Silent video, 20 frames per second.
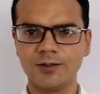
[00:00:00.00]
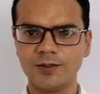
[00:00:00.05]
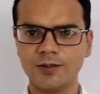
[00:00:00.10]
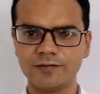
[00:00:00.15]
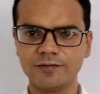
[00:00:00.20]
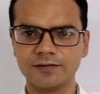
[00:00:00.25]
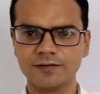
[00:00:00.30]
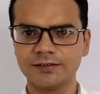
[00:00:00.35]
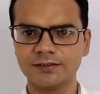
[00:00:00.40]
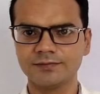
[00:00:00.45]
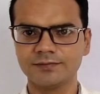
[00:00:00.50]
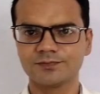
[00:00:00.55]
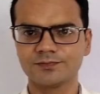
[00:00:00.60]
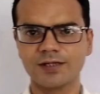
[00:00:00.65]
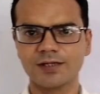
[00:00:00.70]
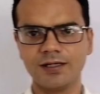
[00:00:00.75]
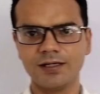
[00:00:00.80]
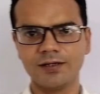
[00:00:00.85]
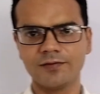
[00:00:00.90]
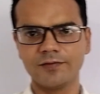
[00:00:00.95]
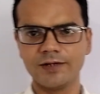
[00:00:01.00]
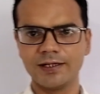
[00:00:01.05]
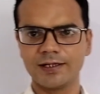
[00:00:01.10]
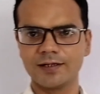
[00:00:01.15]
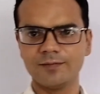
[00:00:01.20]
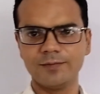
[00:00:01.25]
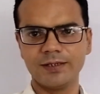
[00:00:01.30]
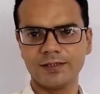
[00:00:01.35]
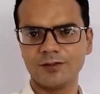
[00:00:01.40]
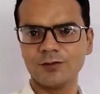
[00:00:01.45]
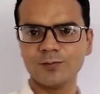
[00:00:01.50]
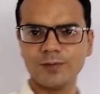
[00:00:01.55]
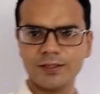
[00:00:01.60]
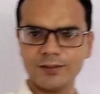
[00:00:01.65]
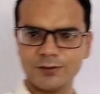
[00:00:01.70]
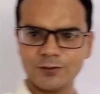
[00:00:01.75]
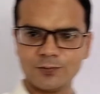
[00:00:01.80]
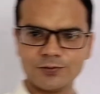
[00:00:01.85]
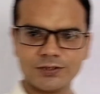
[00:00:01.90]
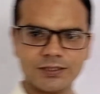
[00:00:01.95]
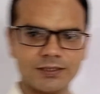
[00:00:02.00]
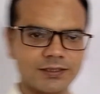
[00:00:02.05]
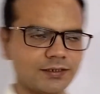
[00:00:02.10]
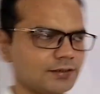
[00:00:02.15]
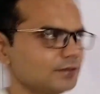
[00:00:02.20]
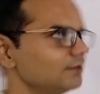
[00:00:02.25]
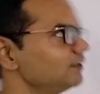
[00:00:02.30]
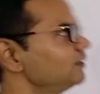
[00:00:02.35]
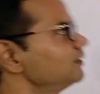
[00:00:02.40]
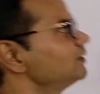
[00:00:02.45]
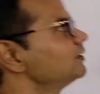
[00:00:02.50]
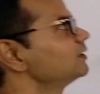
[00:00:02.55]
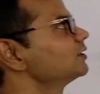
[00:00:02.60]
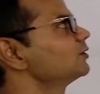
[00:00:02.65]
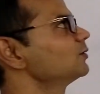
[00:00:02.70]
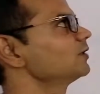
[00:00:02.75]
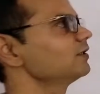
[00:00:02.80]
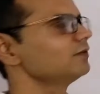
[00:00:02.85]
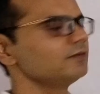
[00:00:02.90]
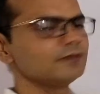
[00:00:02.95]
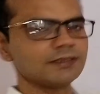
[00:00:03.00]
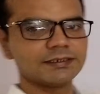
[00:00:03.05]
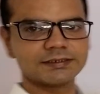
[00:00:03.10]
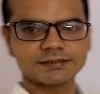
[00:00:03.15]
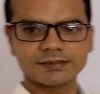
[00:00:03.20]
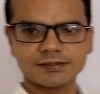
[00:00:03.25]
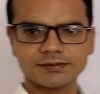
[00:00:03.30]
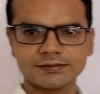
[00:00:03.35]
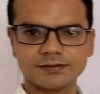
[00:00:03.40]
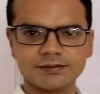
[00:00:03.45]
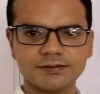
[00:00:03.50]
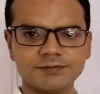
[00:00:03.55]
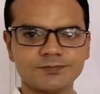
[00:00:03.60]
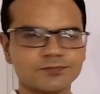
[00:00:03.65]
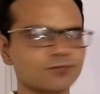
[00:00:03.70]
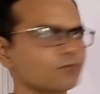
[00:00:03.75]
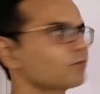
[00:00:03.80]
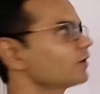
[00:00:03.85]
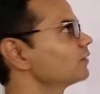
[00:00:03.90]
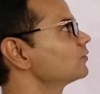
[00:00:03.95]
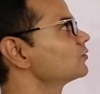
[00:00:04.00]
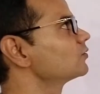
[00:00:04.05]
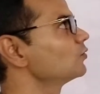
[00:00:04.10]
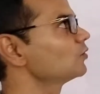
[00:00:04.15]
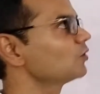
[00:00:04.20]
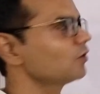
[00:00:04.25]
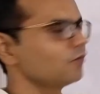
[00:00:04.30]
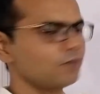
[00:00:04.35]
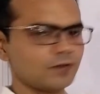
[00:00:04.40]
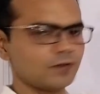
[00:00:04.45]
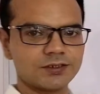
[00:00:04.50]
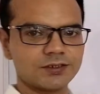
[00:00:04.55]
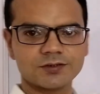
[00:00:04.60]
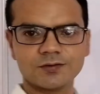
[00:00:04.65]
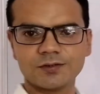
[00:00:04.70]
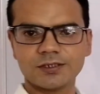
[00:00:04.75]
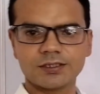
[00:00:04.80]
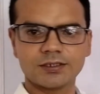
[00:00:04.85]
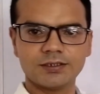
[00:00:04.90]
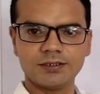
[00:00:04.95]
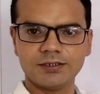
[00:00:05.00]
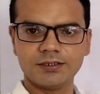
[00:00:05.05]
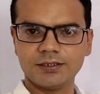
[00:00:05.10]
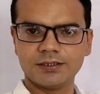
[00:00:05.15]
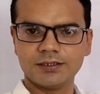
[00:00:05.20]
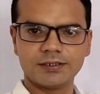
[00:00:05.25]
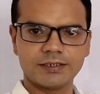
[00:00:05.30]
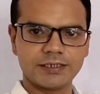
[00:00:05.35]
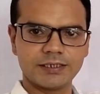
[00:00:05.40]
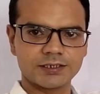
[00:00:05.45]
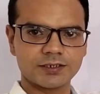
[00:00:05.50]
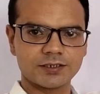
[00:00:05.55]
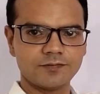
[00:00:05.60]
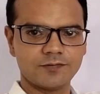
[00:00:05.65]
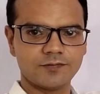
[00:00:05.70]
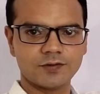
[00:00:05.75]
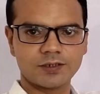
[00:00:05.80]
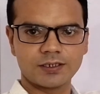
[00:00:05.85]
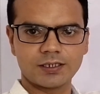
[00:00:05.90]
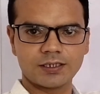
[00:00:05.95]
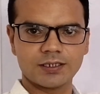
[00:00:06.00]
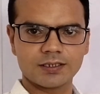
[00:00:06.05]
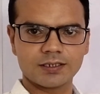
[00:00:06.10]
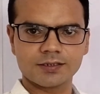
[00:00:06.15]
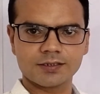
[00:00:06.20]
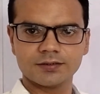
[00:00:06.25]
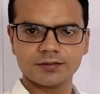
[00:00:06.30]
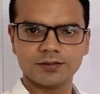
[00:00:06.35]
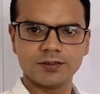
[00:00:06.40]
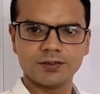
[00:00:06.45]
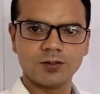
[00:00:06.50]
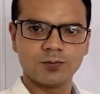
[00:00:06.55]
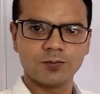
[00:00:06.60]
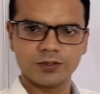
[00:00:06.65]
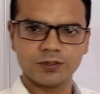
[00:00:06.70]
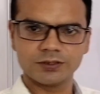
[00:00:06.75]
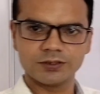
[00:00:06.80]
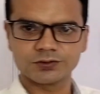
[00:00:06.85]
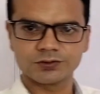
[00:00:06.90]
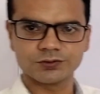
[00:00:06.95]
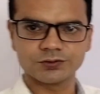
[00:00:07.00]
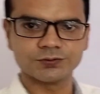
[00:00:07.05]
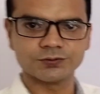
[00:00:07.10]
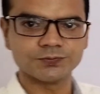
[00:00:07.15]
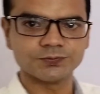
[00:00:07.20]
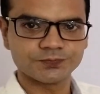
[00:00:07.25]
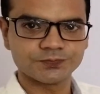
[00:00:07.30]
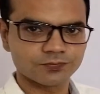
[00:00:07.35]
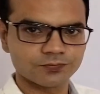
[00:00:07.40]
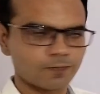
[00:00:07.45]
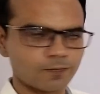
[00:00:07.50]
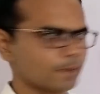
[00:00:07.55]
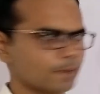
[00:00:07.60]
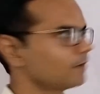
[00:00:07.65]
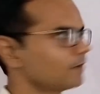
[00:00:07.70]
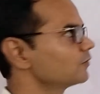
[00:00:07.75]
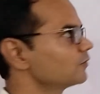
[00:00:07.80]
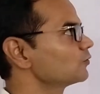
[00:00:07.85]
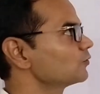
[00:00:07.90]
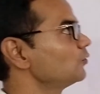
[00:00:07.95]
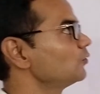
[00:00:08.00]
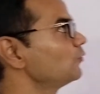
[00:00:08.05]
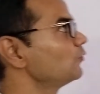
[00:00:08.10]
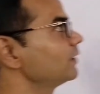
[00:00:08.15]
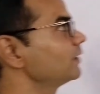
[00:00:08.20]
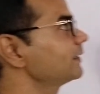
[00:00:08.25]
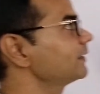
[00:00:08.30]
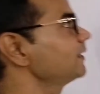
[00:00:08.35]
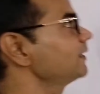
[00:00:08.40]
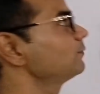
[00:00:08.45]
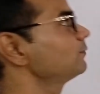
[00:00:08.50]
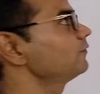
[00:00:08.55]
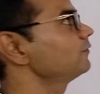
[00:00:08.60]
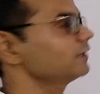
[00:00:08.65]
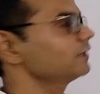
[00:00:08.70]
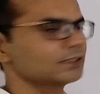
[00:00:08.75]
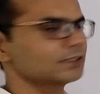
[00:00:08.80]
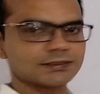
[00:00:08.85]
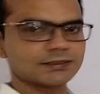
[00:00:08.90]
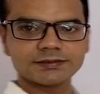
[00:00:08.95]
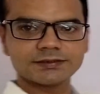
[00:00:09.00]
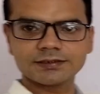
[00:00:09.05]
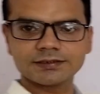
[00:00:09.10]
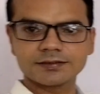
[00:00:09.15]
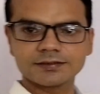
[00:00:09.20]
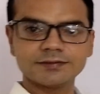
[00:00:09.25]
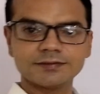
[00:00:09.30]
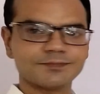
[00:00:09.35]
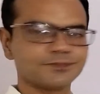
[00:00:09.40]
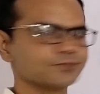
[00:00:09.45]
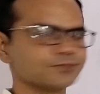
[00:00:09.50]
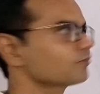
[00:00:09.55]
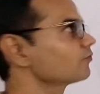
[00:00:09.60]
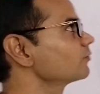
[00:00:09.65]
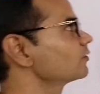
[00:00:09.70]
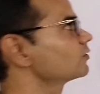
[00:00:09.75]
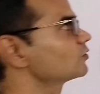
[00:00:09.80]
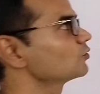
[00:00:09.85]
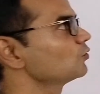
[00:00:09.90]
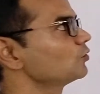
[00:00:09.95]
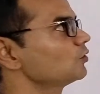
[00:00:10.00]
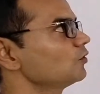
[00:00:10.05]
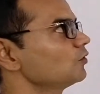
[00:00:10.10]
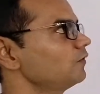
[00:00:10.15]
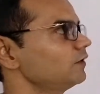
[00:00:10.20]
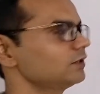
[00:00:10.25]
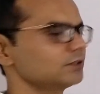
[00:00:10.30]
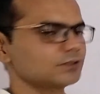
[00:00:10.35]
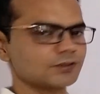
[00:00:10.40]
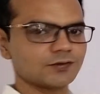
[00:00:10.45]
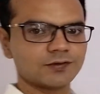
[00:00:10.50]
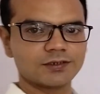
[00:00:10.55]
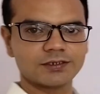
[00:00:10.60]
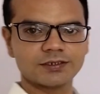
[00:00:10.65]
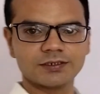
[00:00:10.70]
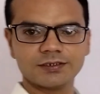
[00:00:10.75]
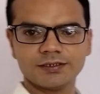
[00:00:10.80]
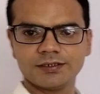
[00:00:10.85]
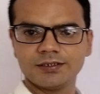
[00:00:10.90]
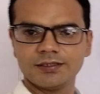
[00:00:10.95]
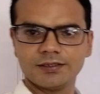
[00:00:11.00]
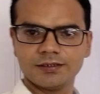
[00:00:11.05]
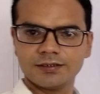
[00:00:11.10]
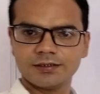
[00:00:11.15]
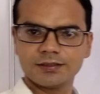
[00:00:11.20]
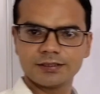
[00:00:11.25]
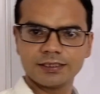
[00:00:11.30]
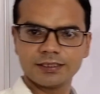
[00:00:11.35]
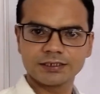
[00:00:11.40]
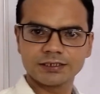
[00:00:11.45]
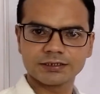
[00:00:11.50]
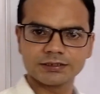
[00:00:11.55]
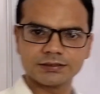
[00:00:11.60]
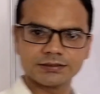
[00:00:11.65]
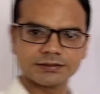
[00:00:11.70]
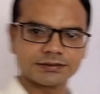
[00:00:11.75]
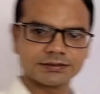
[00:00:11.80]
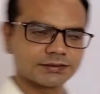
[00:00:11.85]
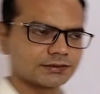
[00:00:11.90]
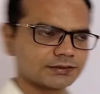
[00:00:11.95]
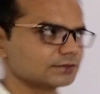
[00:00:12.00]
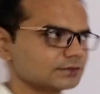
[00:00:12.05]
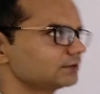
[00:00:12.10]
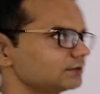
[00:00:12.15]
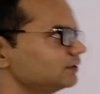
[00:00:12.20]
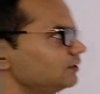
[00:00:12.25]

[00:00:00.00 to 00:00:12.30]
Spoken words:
everyone and welcome back to my YouTube channel. Today we will discuss a pseudo first order reaction for class +2. So what type of reactions are pseudo first order reactions?